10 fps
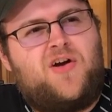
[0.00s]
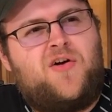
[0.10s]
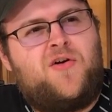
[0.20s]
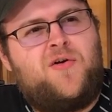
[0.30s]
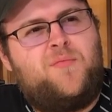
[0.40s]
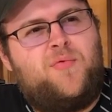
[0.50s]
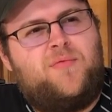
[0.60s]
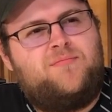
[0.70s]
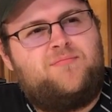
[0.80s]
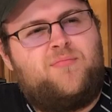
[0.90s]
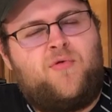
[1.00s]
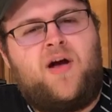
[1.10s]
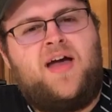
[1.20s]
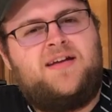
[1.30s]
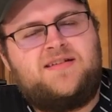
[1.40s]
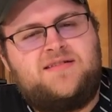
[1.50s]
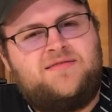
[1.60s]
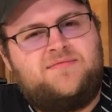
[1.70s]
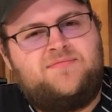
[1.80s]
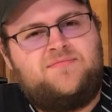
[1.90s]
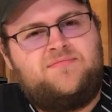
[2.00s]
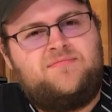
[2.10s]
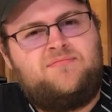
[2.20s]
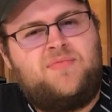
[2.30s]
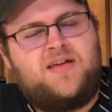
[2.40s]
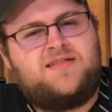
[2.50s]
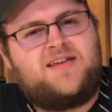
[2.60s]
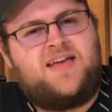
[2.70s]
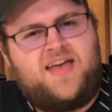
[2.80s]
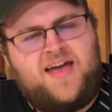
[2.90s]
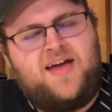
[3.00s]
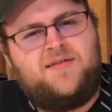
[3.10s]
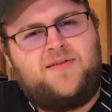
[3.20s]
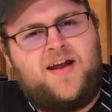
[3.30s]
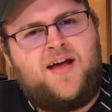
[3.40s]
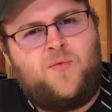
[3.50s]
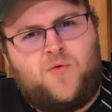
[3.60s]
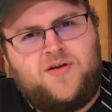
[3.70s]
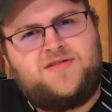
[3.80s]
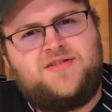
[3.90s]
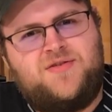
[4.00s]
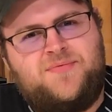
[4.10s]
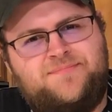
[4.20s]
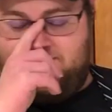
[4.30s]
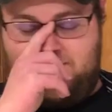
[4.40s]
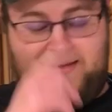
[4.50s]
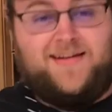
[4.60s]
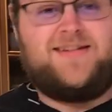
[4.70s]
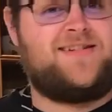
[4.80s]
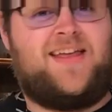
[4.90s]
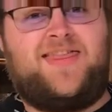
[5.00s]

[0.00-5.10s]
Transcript: herb bread because I can and I want to. At least I